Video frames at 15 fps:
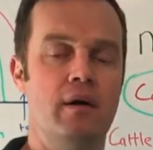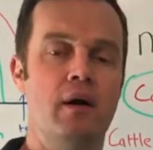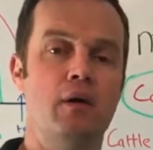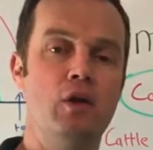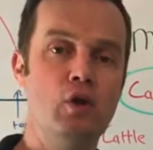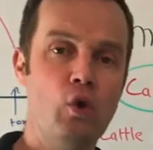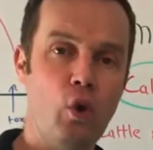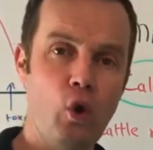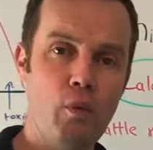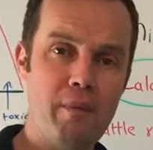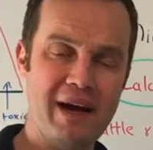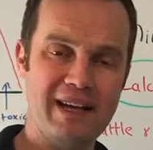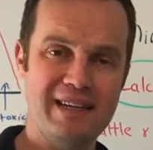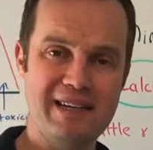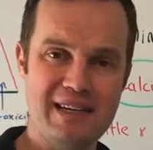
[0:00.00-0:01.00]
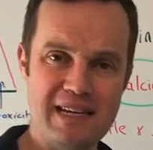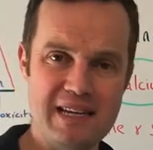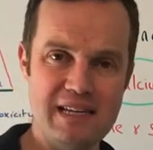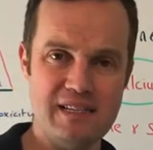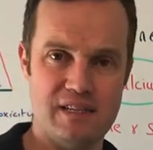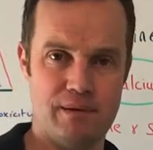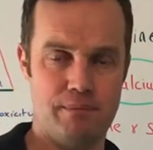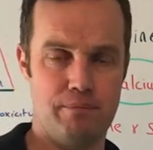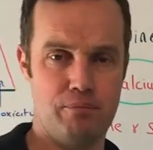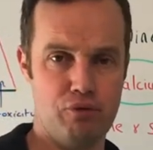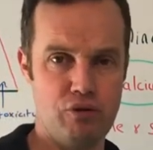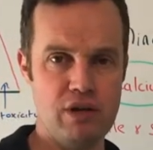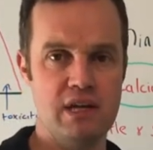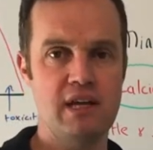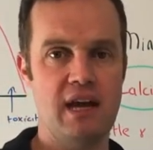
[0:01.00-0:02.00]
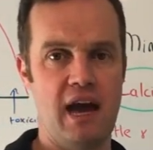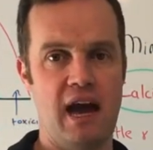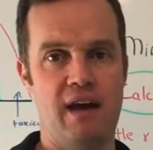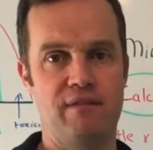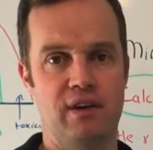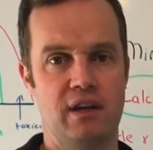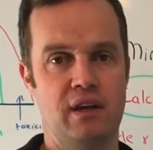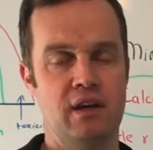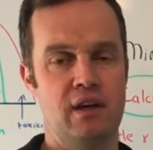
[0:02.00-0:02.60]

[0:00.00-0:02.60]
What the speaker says: low magnesium pre-calving